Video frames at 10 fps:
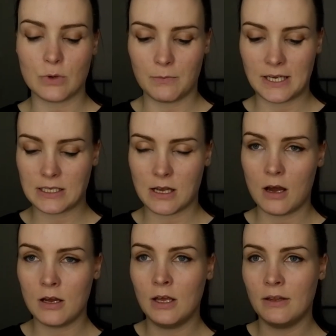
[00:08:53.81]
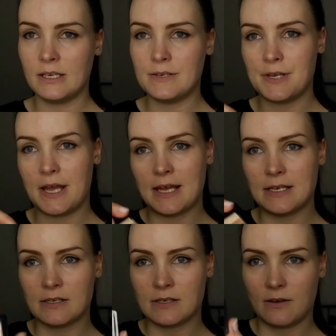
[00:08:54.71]
with Misa. This
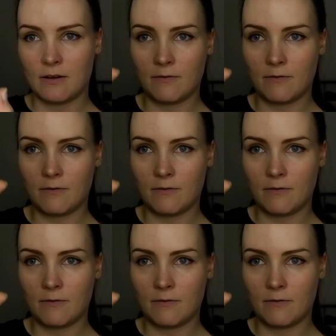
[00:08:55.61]
is